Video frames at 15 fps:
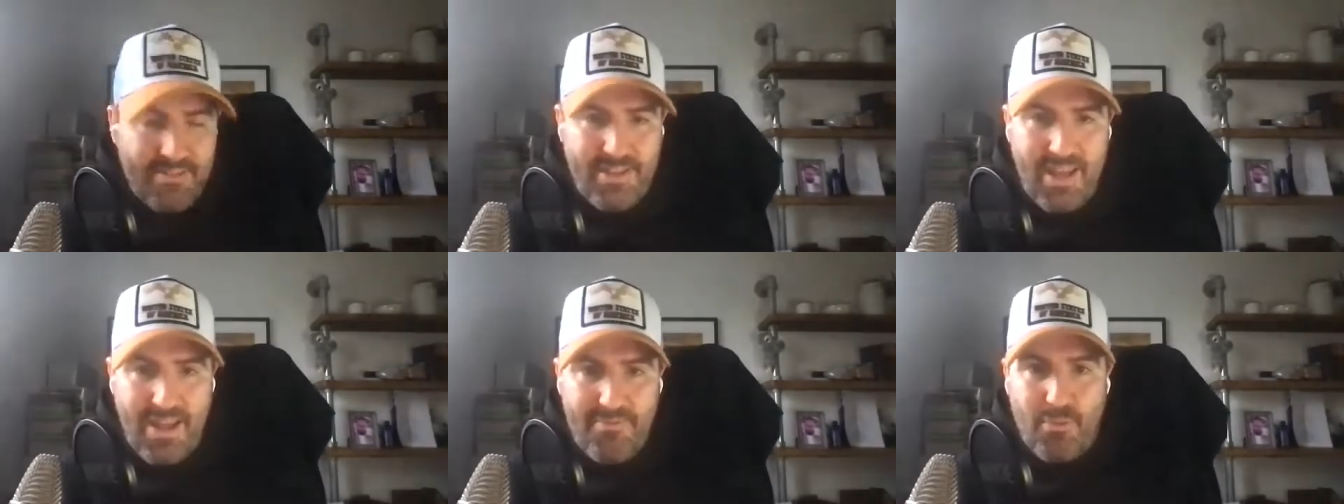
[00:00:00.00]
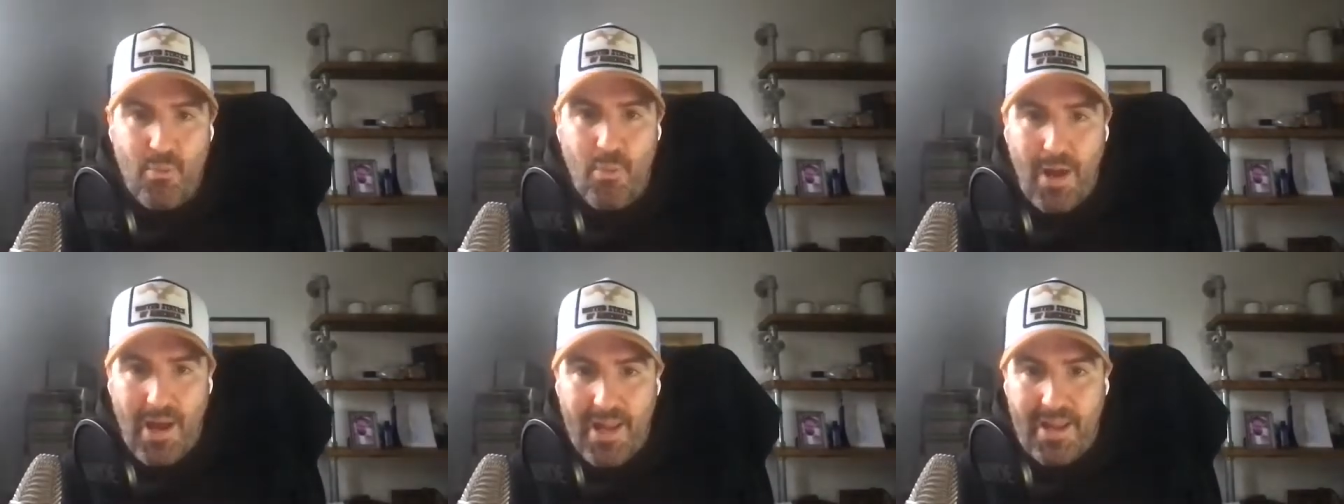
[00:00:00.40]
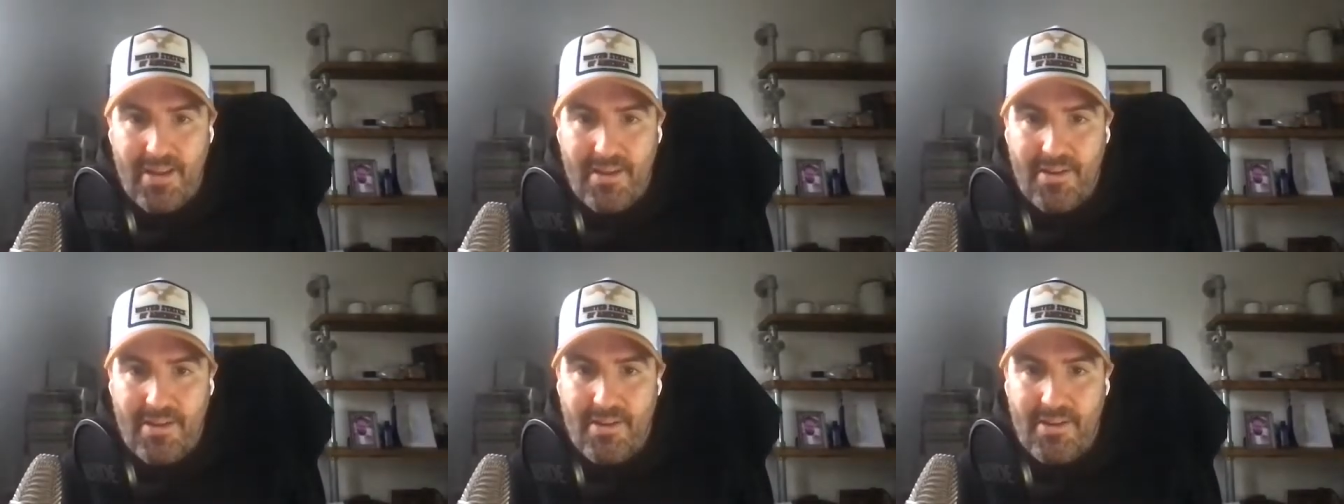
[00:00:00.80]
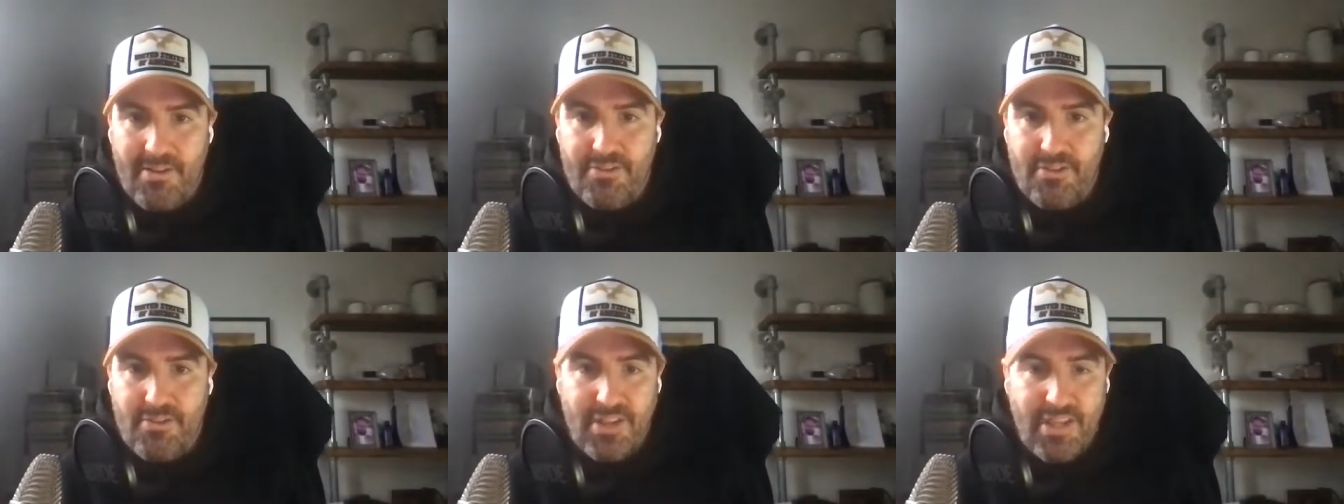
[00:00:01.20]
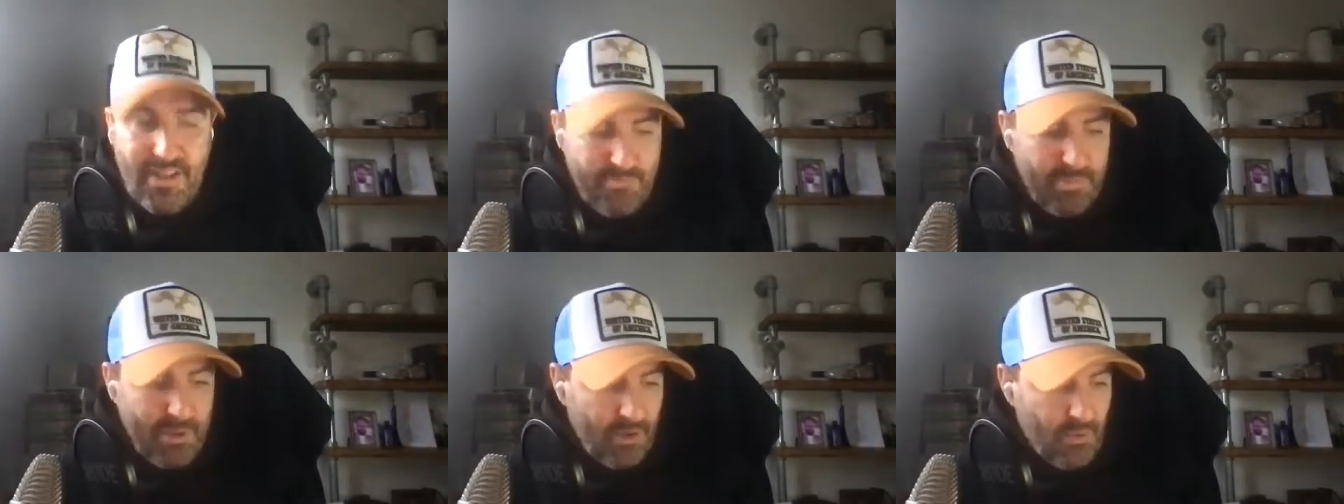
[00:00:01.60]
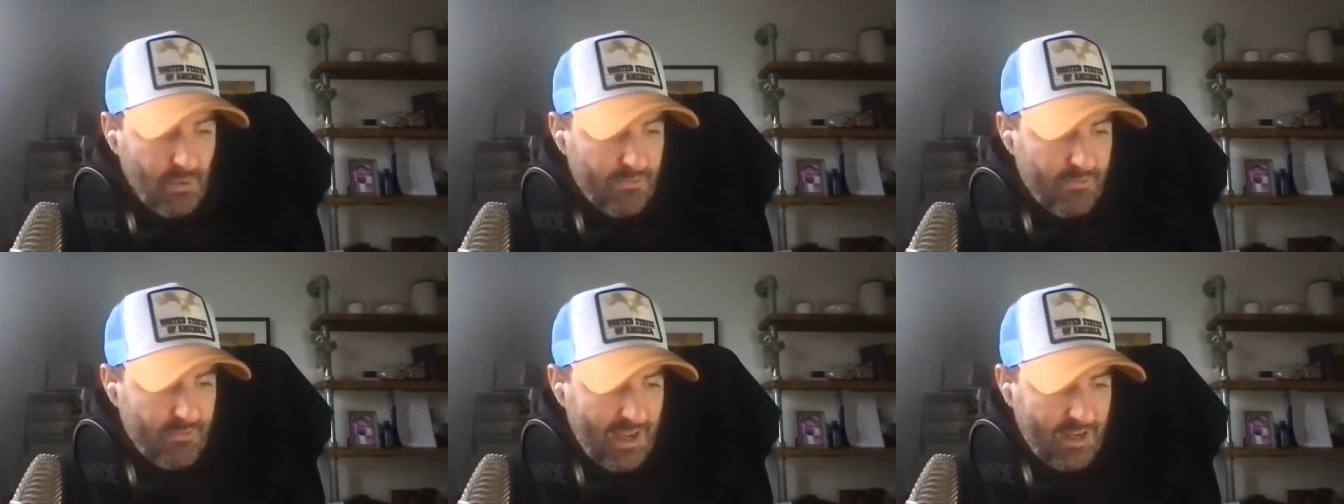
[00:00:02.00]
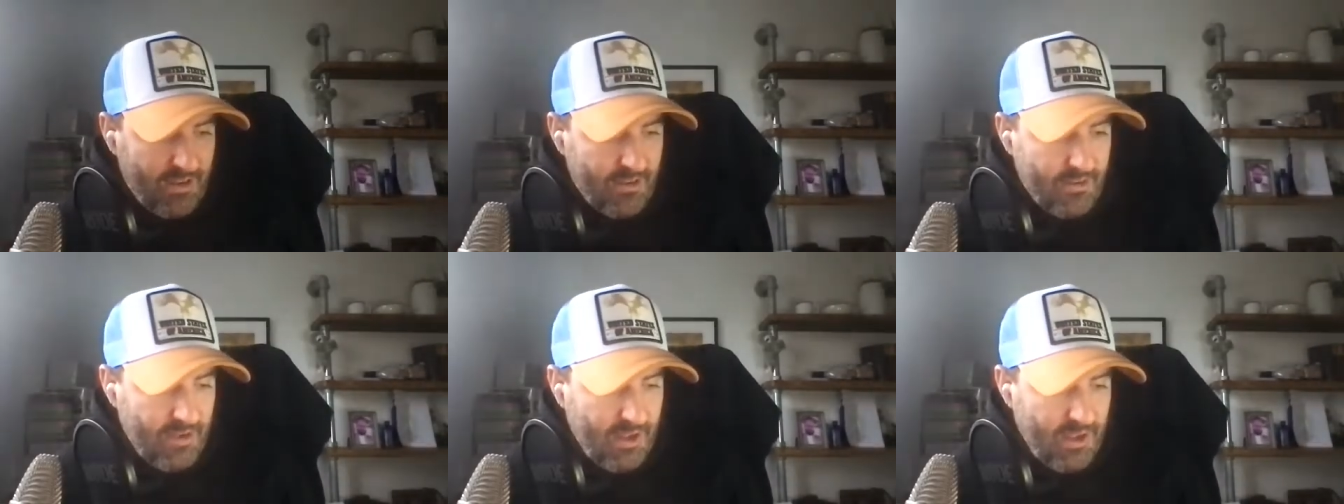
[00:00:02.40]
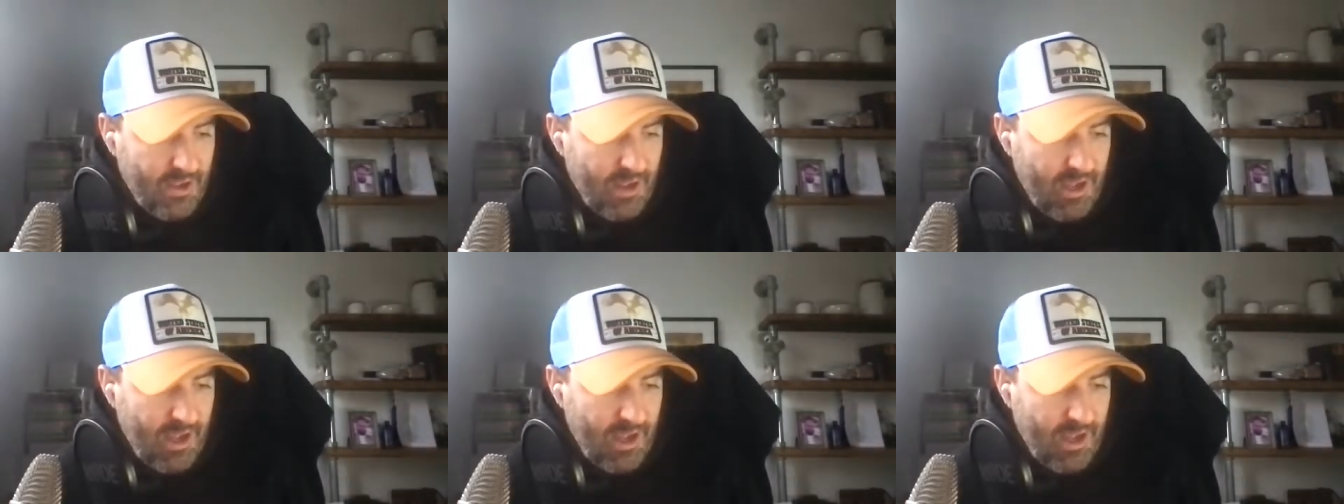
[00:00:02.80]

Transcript: he had to have a way to give Bitcoin value.